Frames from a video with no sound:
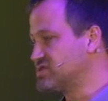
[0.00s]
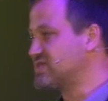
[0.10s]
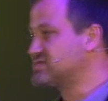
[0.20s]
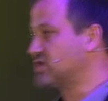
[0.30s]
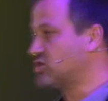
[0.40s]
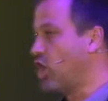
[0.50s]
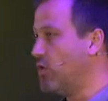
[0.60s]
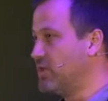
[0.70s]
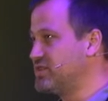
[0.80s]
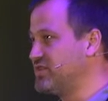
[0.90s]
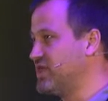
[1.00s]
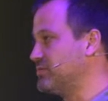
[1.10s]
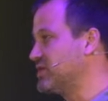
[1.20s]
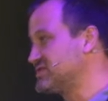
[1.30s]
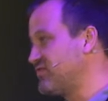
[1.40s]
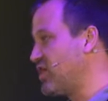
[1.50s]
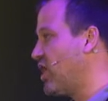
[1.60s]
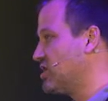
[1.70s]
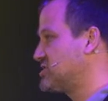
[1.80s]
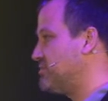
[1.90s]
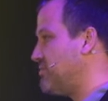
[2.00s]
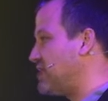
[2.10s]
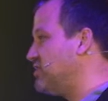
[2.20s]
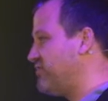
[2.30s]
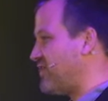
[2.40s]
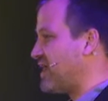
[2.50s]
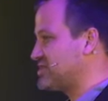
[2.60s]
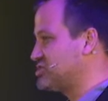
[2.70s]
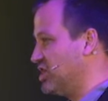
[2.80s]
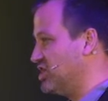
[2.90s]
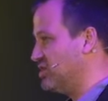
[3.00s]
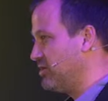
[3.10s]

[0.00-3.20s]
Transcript: that's a common thing because it's very hard to manufacture,